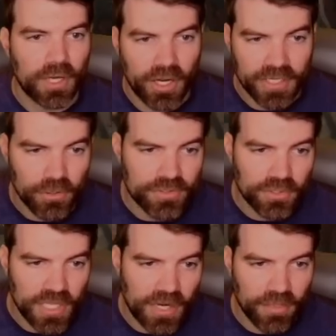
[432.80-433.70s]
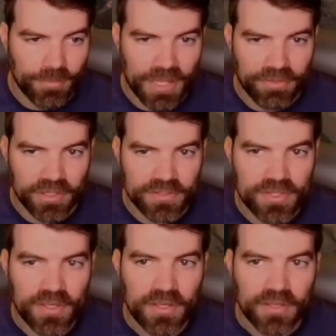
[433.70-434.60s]
right, those are a lot of the methods
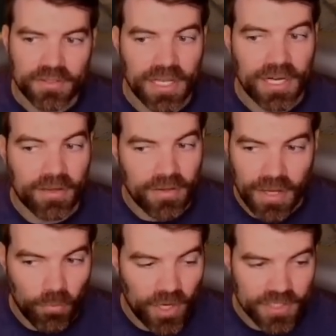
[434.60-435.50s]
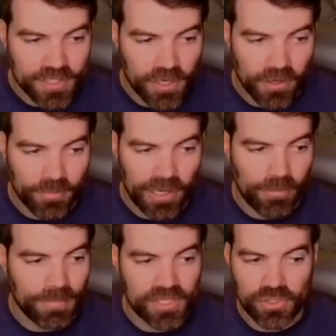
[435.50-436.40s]
that I wanted to talk about.
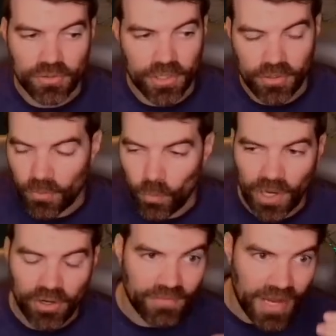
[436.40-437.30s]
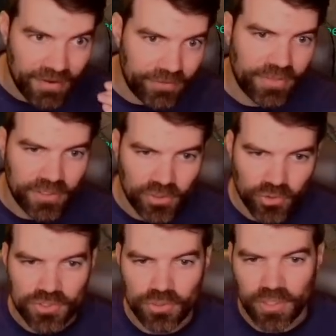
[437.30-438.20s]
Make sure that you're aware of everything you
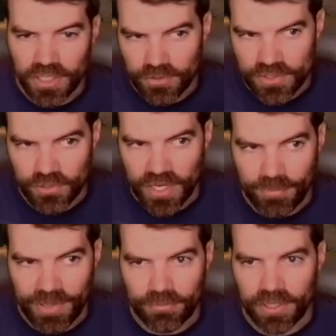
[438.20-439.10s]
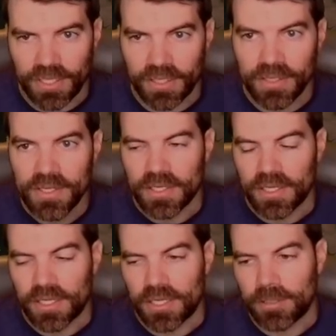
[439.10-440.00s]
can do to increase your combat rating.
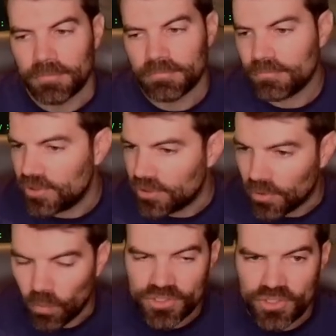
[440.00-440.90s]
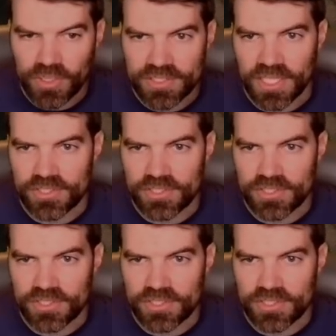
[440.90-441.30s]
Once you get to that